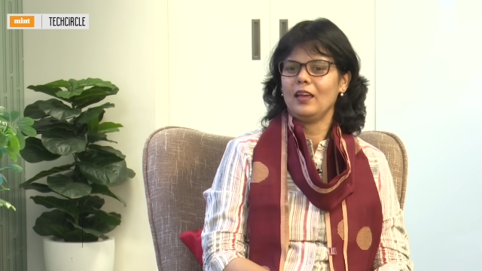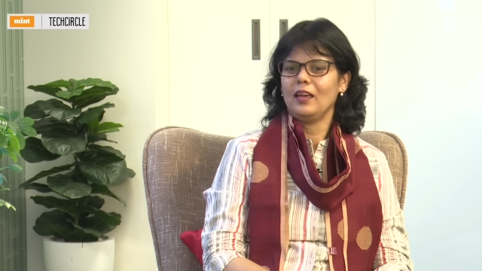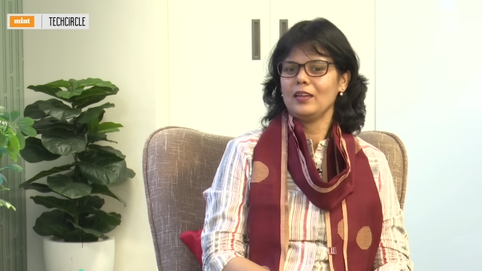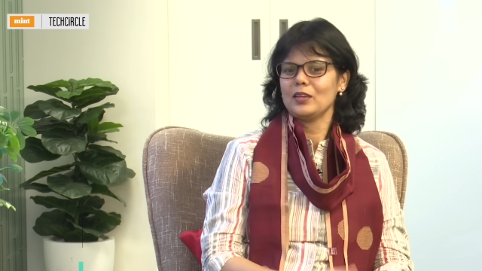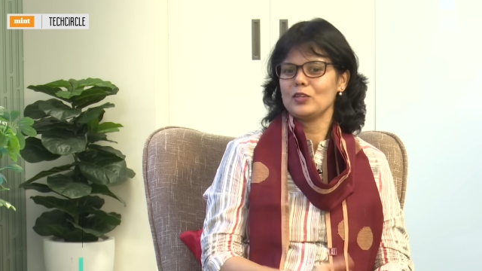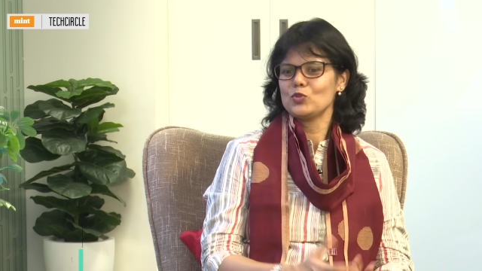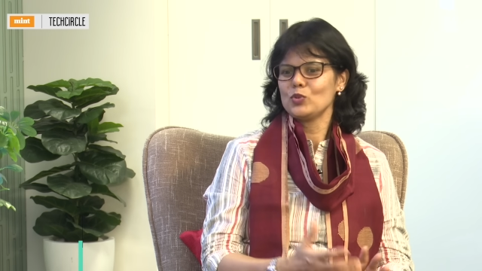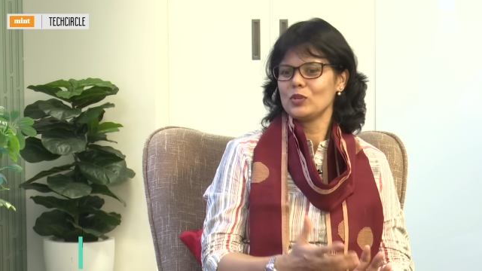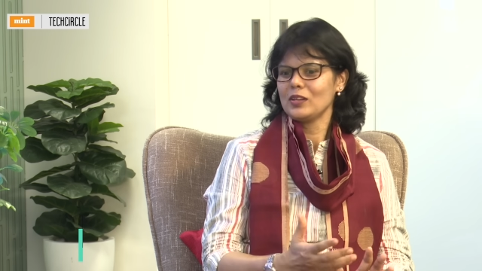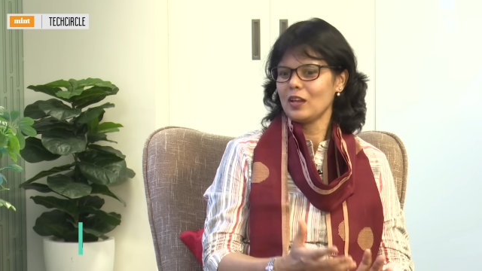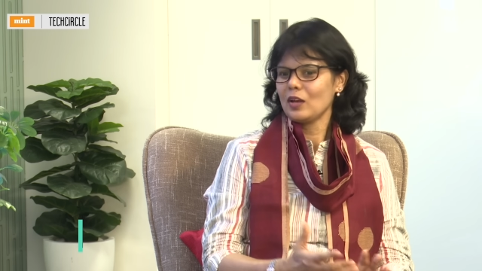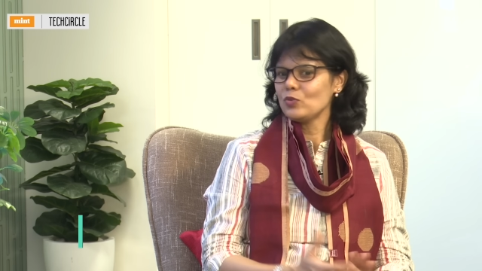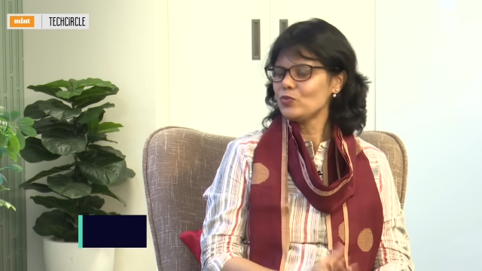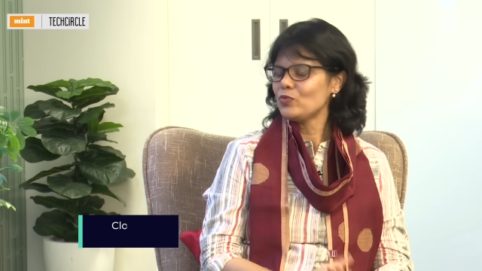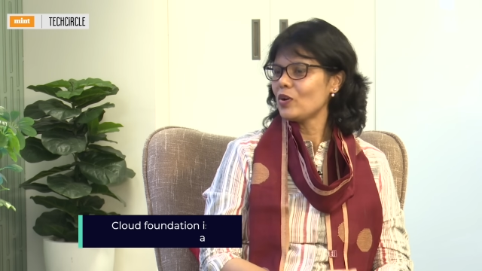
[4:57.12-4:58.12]
Yes, so
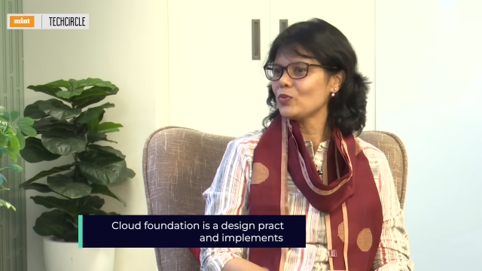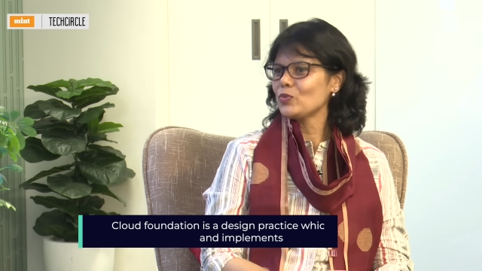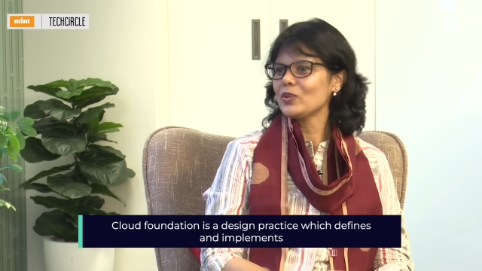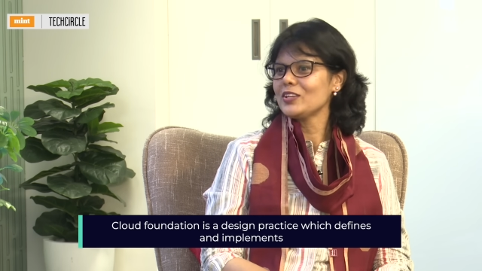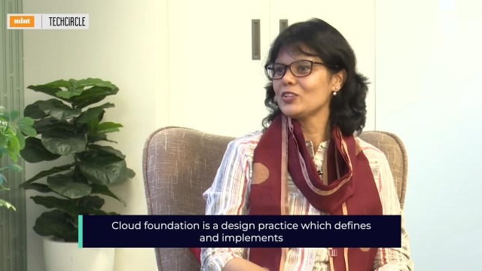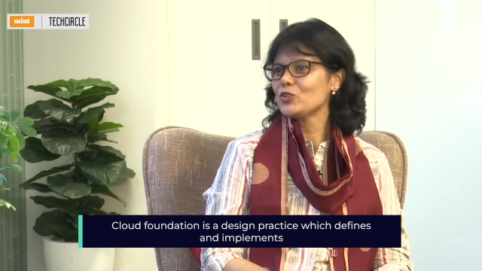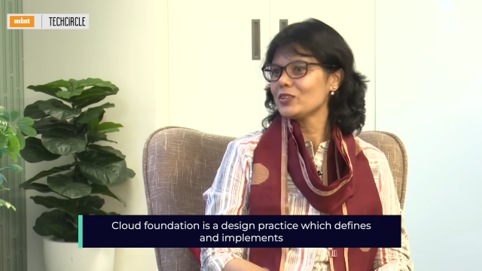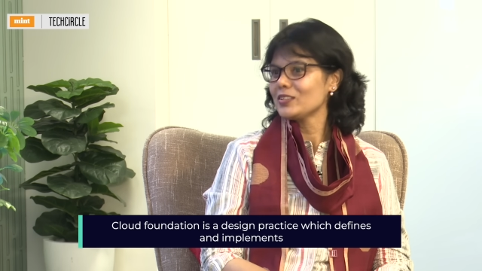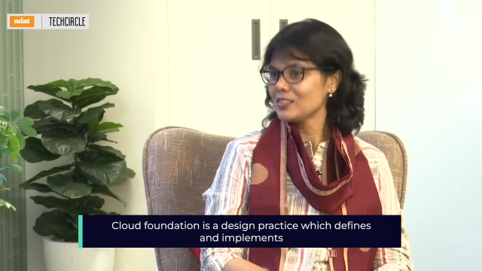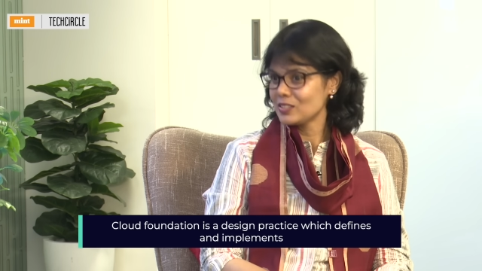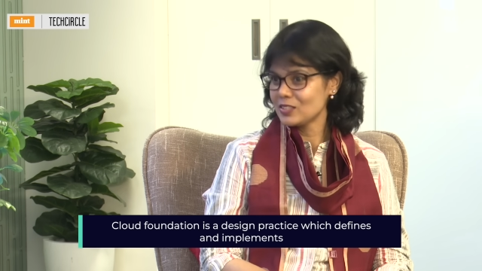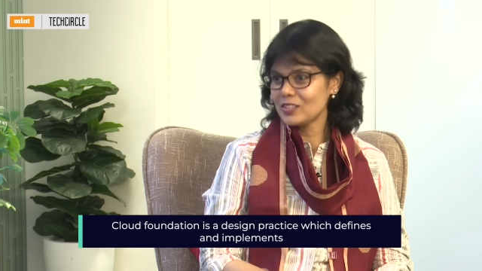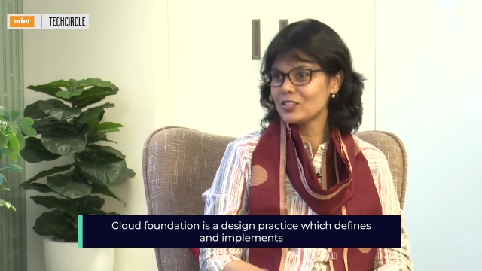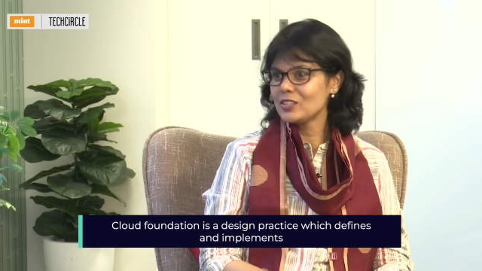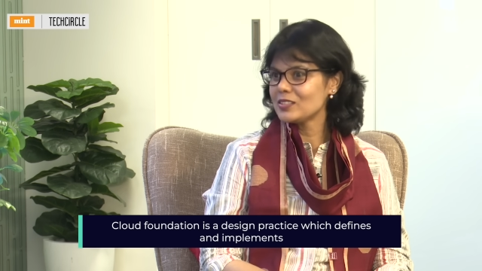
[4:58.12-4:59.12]
Cloud Foundation
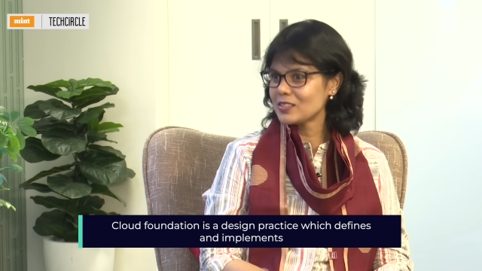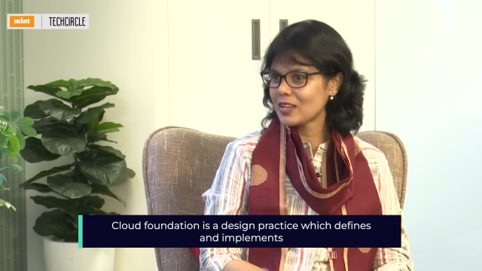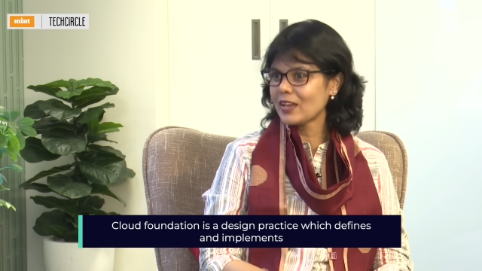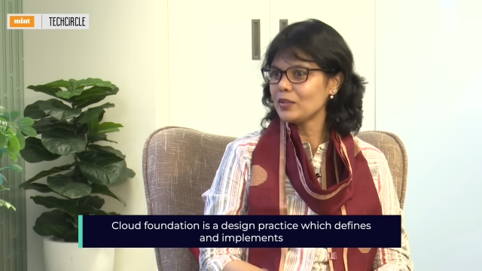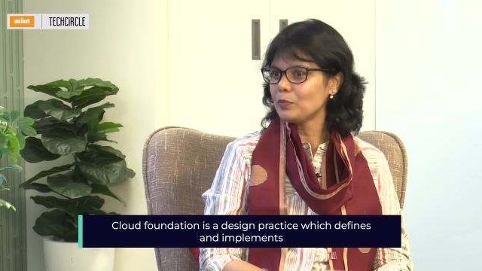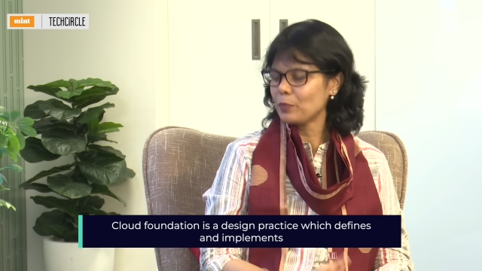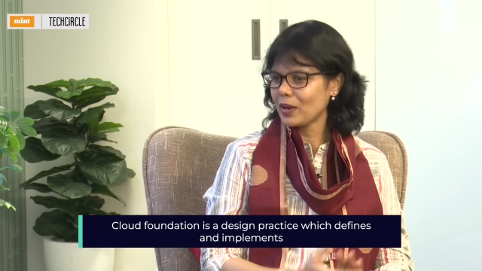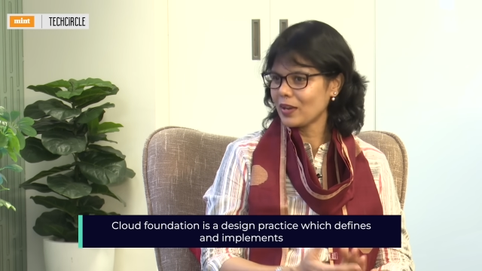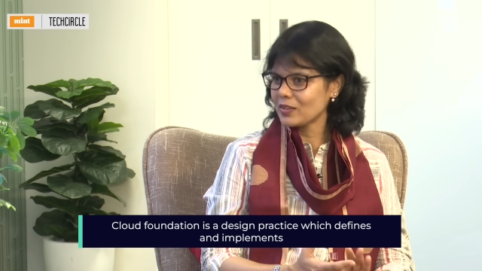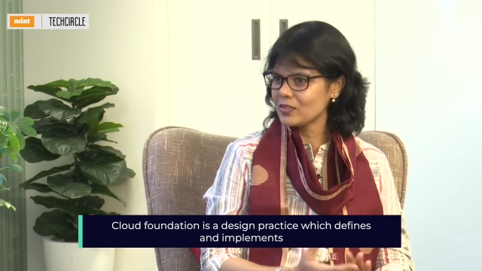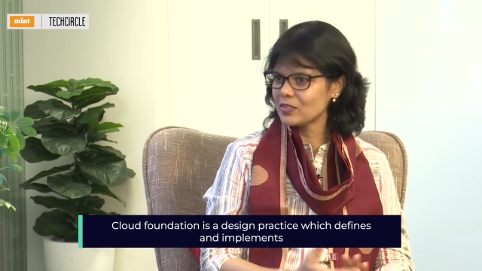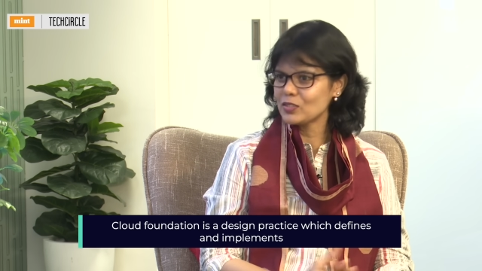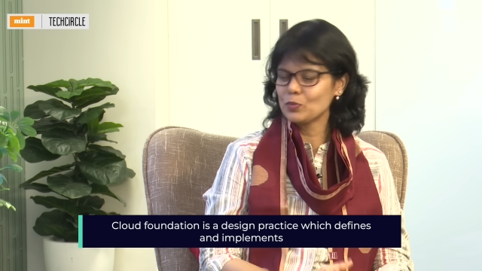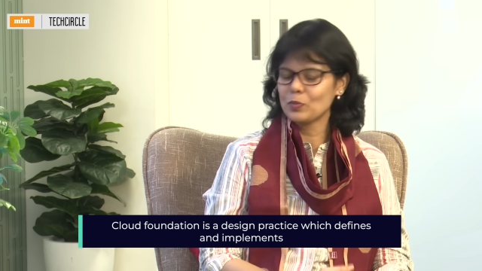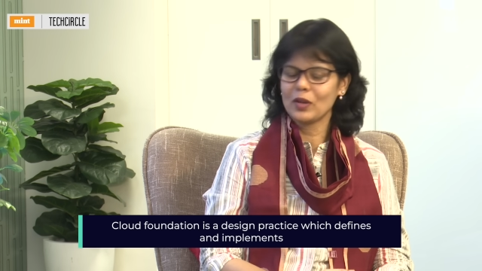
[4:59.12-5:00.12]
is a design practice,